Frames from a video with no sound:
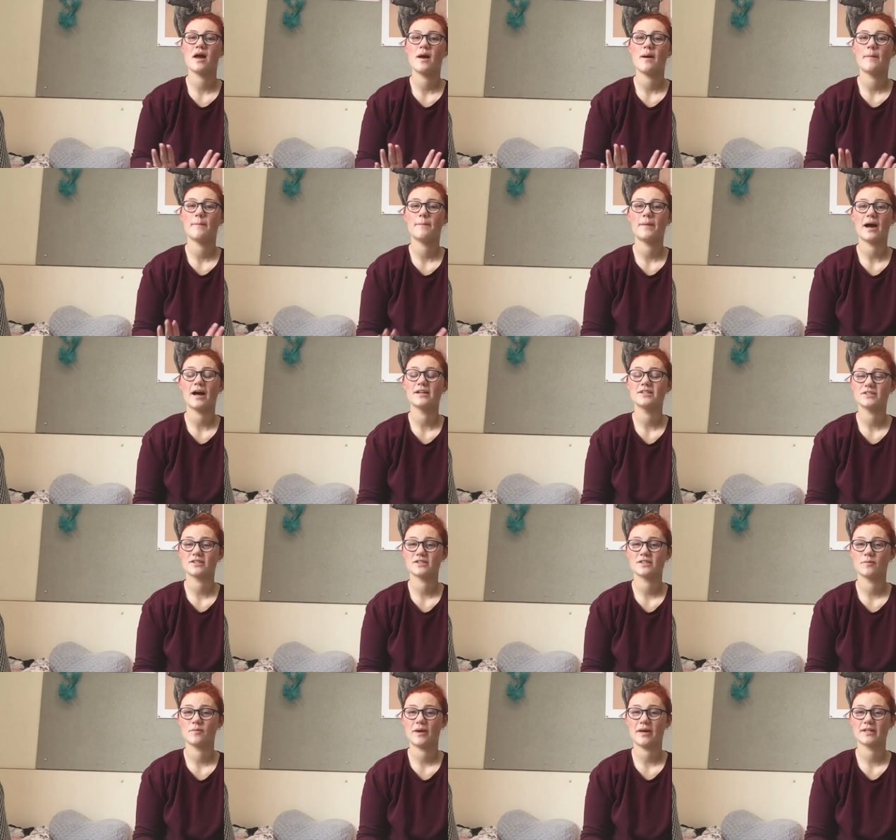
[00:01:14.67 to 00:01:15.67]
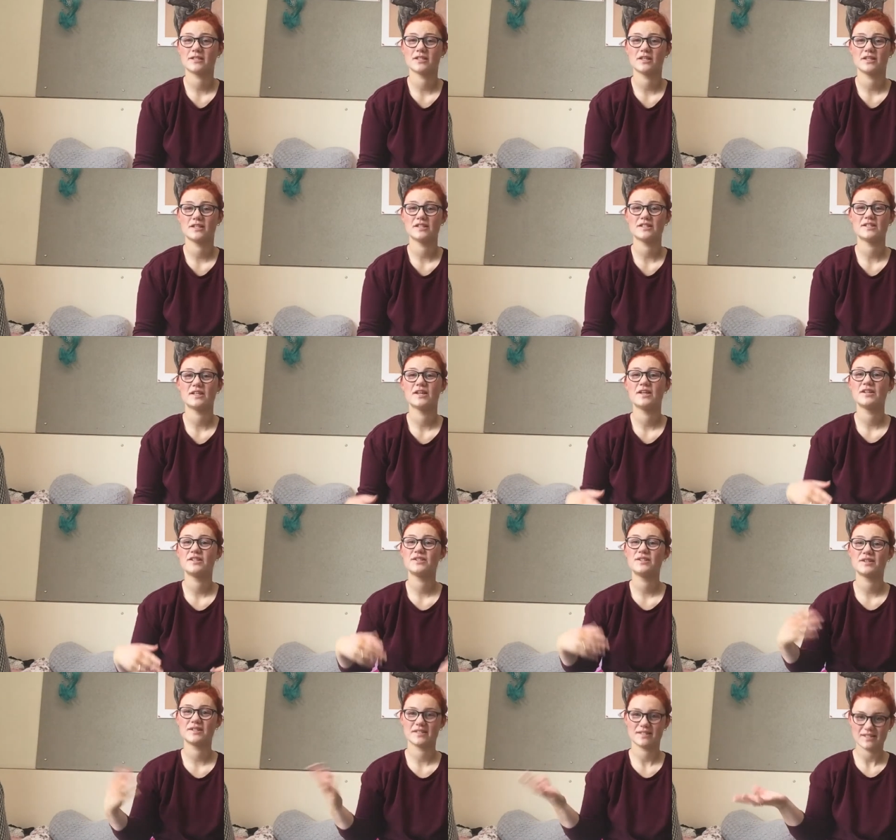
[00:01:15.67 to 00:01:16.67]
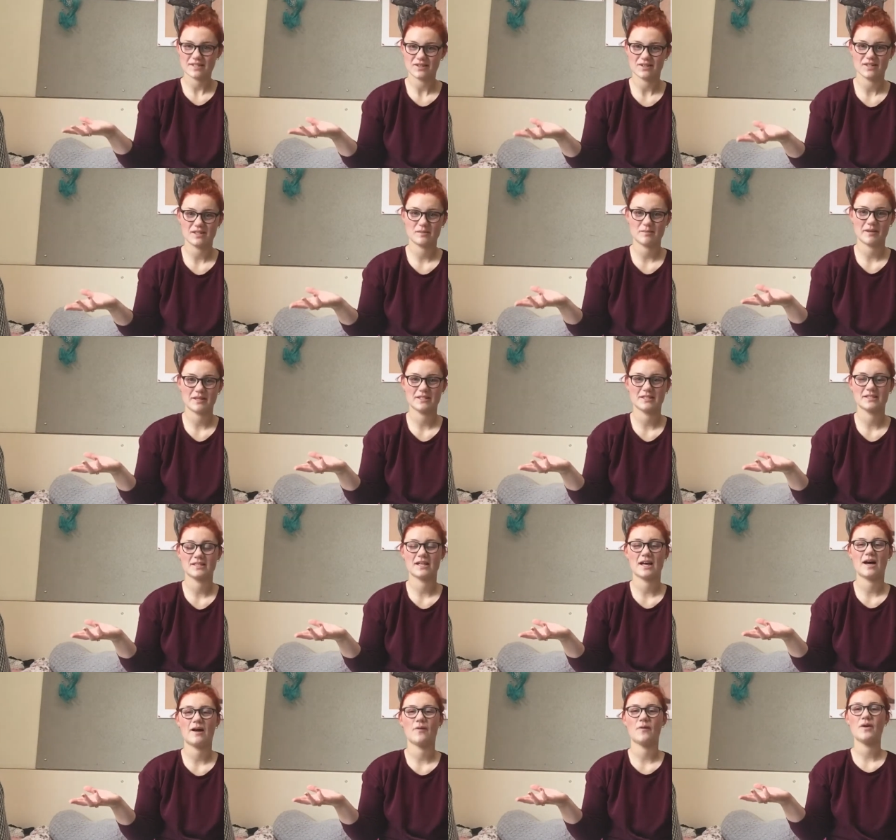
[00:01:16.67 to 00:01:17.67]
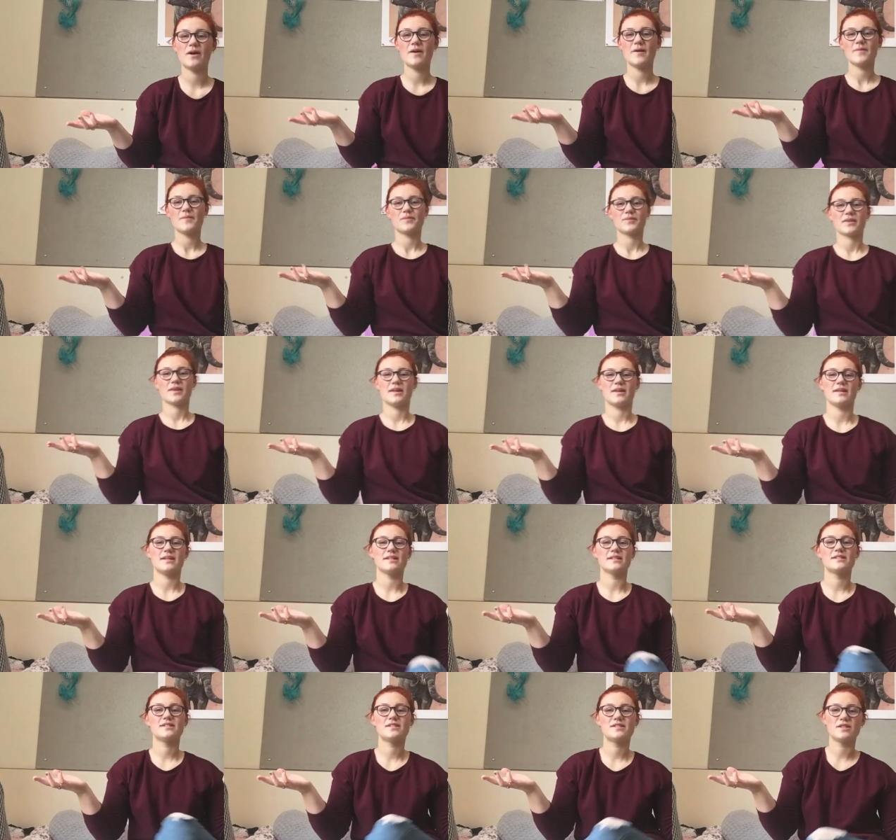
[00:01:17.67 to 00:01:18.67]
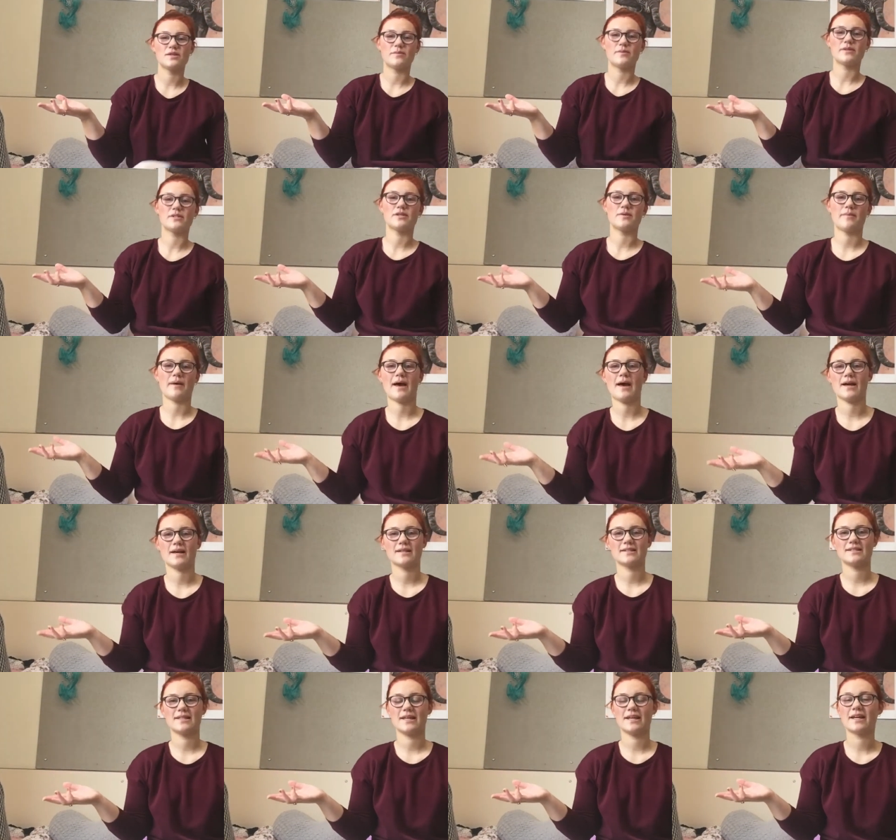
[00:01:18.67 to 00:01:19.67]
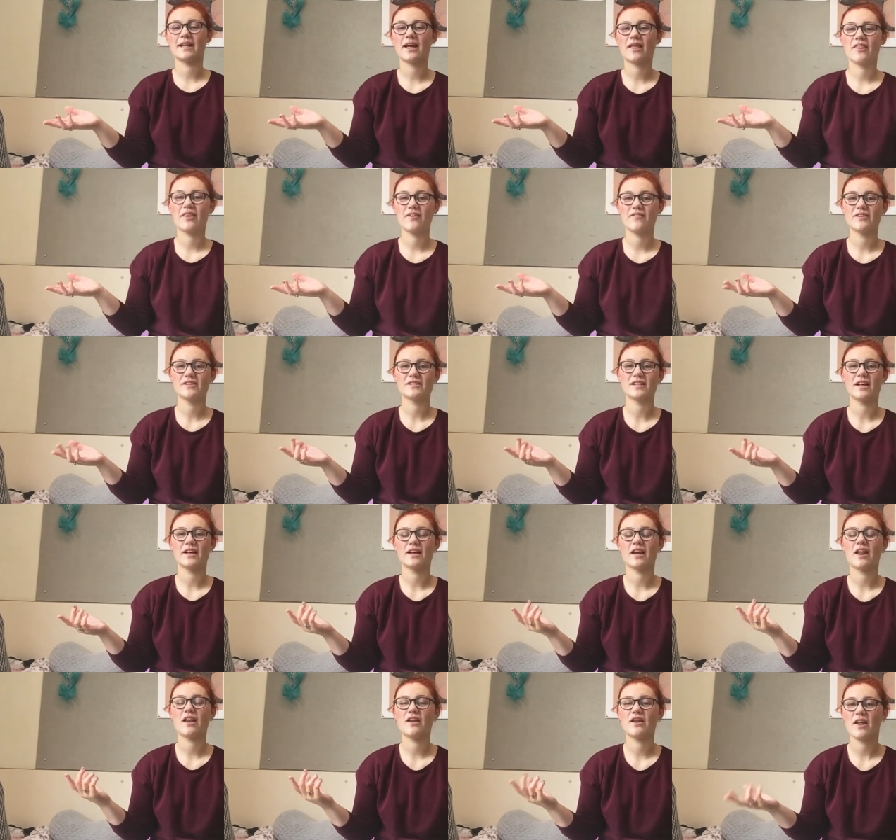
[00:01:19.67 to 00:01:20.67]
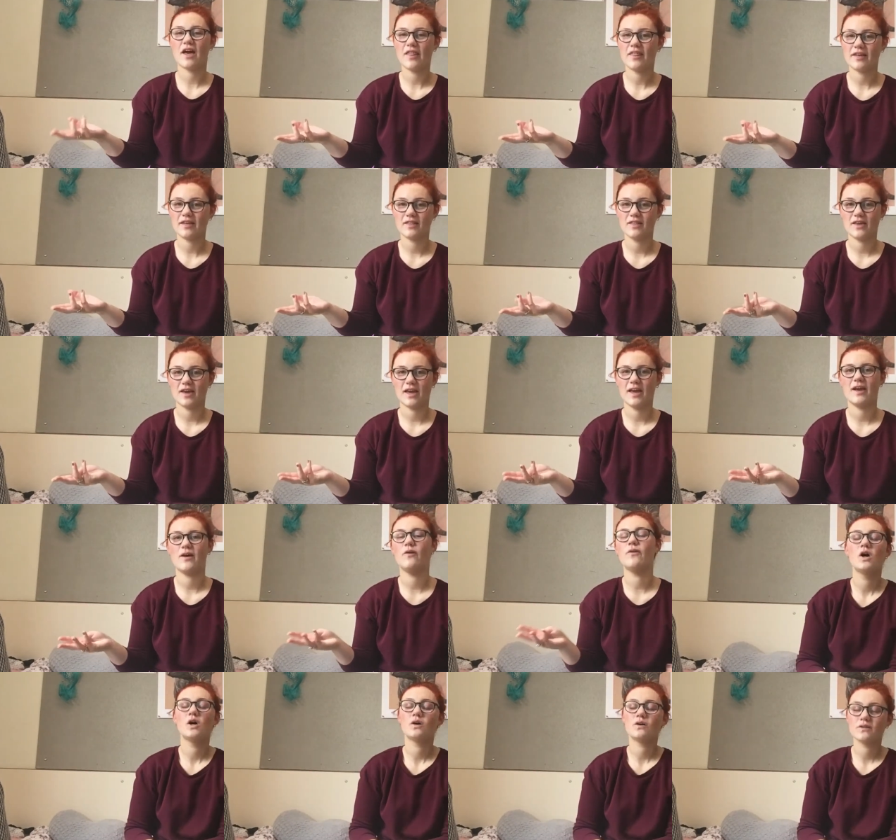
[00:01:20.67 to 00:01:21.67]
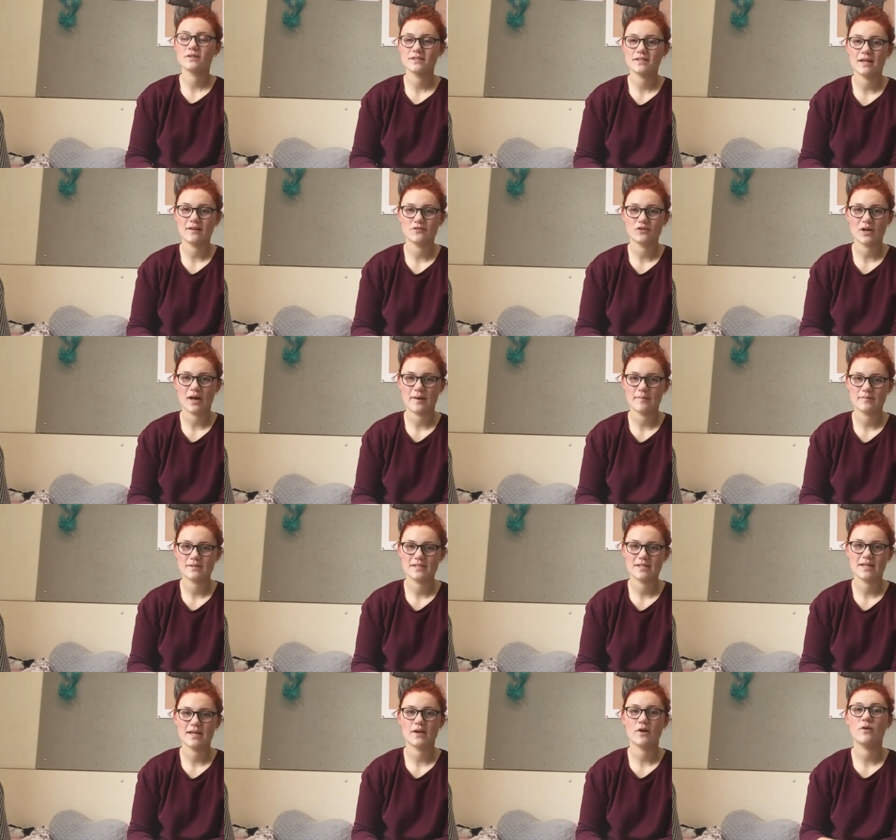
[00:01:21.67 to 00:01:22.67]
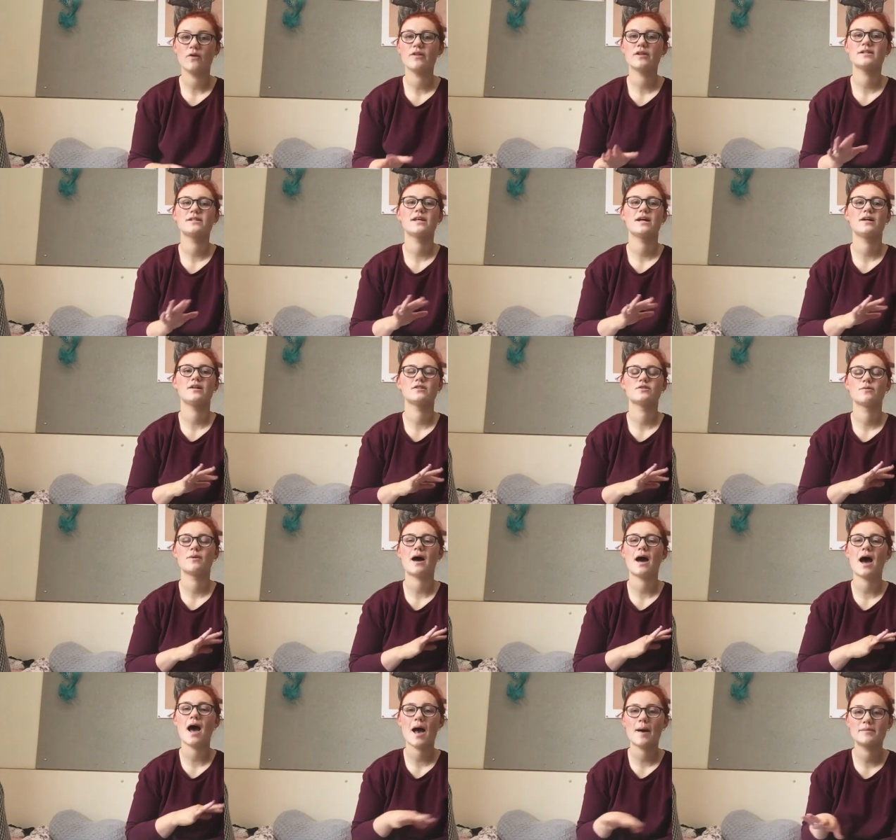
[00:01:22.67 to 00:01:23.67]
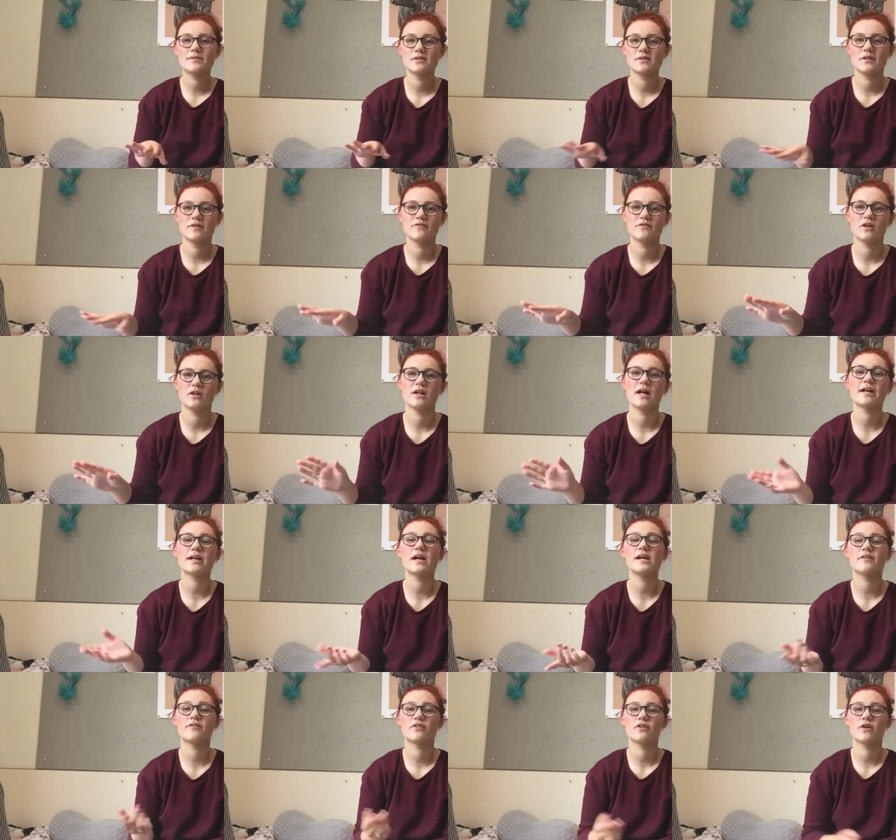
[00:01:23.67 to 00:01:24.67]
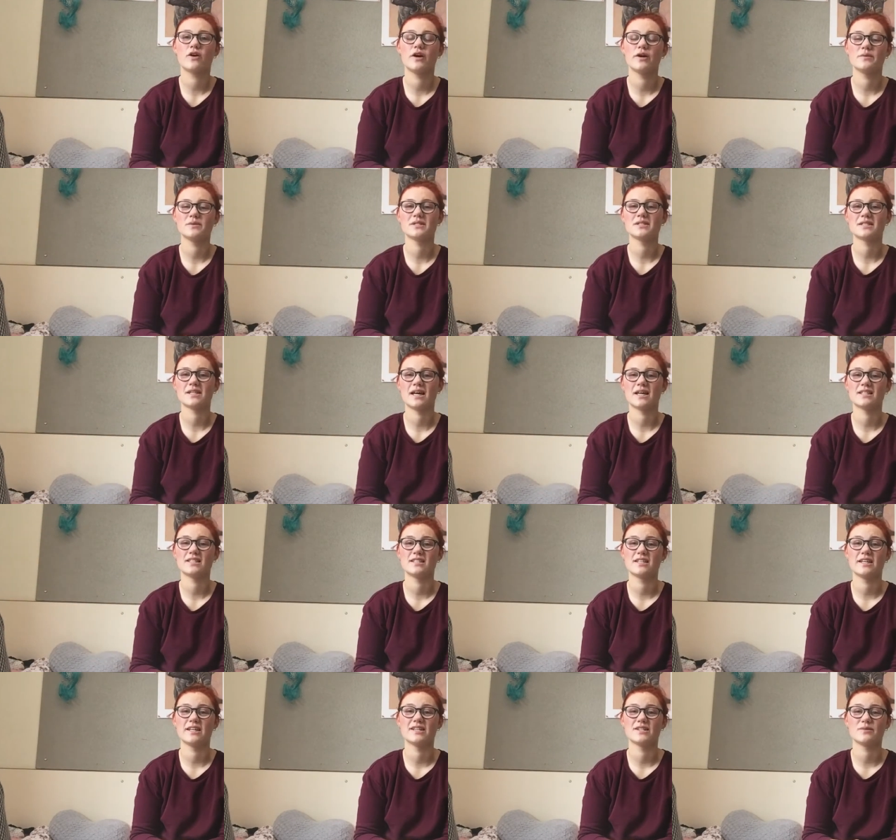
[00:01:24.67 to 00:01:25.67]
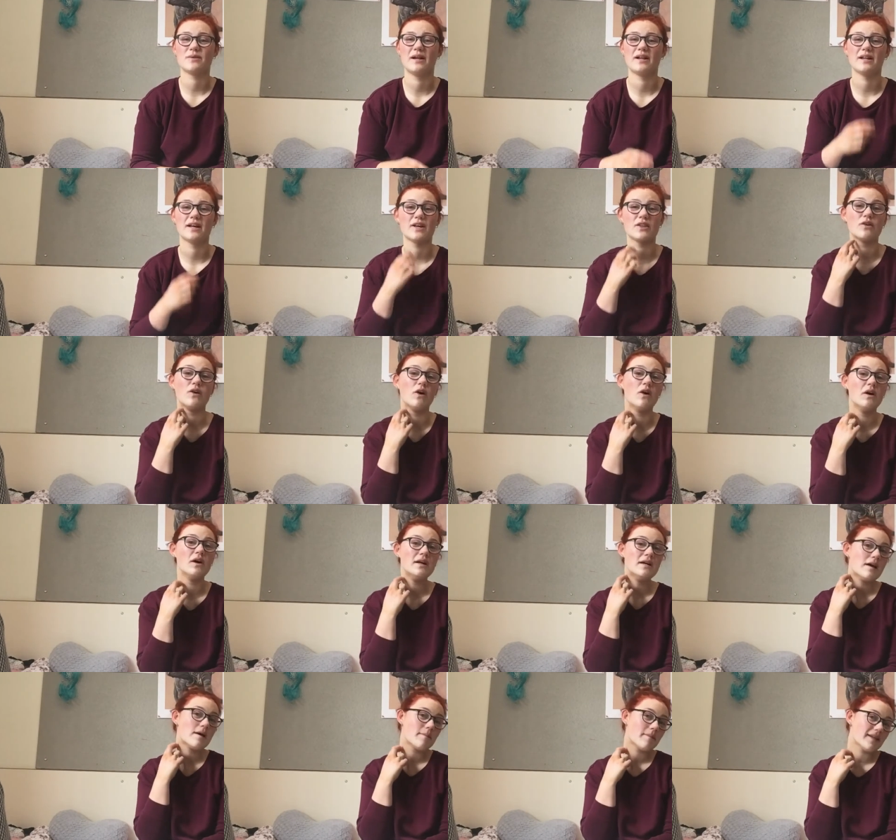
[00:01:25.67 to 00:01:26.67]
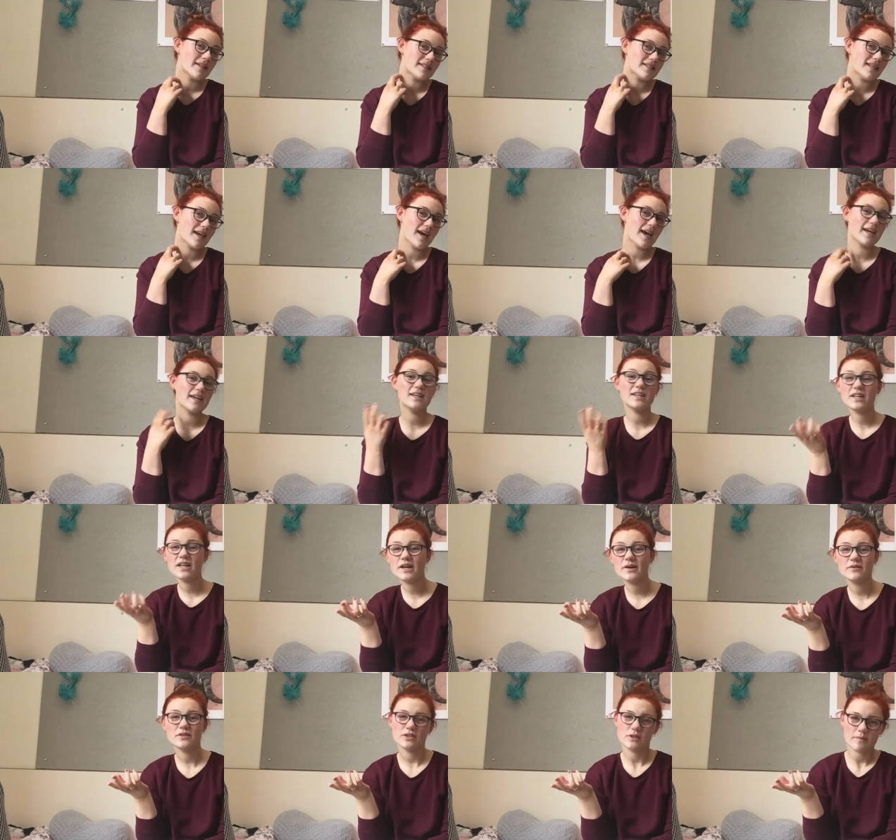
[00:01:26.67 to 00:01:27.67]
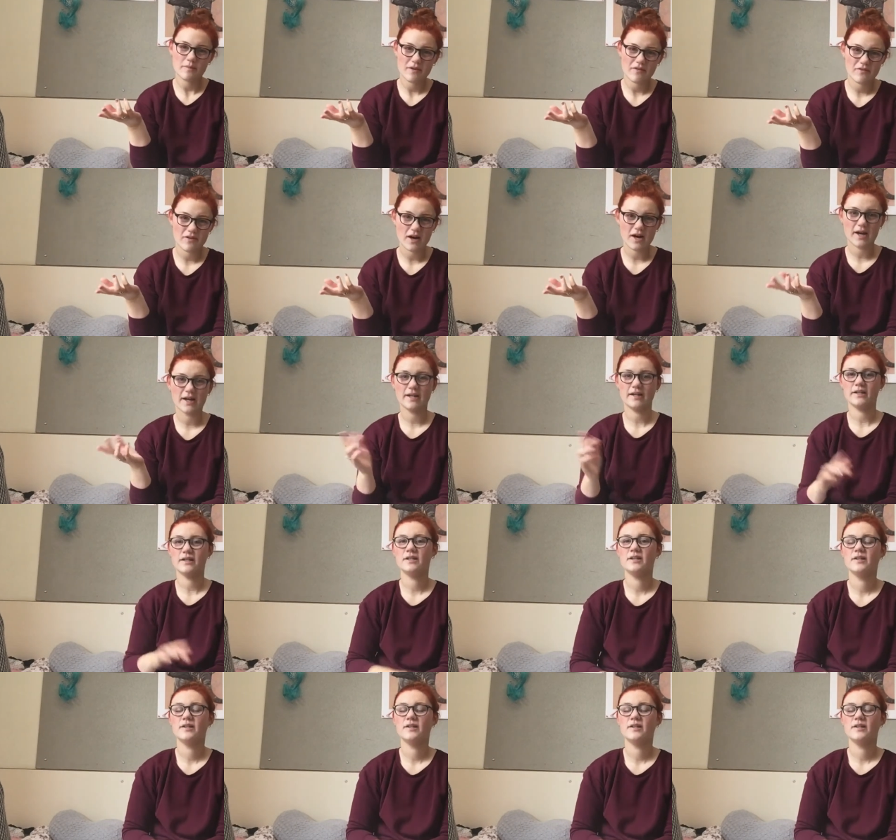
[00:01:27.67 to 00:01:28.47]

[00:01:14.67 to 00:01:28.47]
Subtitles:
But I took some pictures, so you can see all these pictures now. It is super, super hectic. There is like nothing there. All the shelves were empty. All the tills were absolutely full. I kind of forgot it was a Saturday as well. I thought midday, you know, it should be fine.